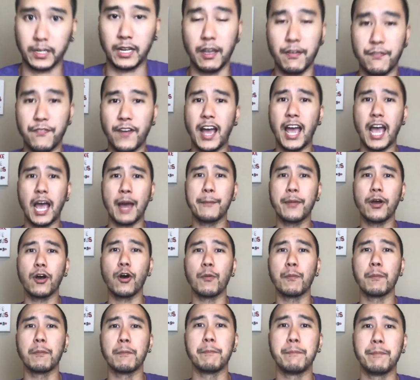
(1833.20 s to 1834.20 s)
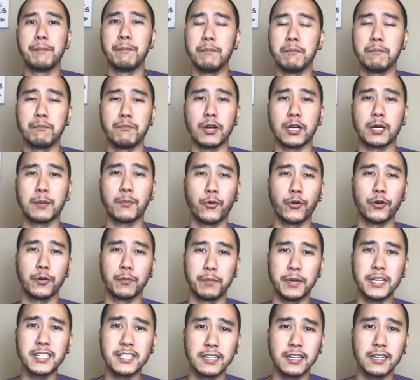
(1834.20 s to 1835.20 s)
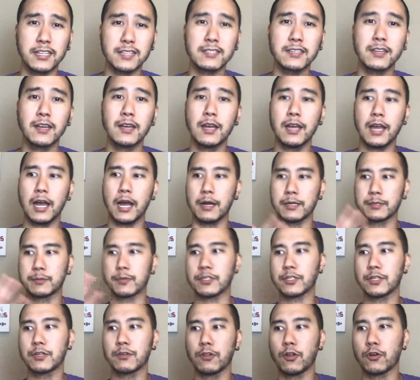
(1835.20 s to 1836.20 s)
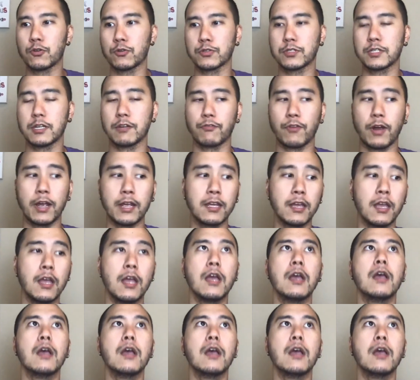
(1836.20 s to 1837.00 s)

if I have my own brick and mortar business, especially local stuff, right?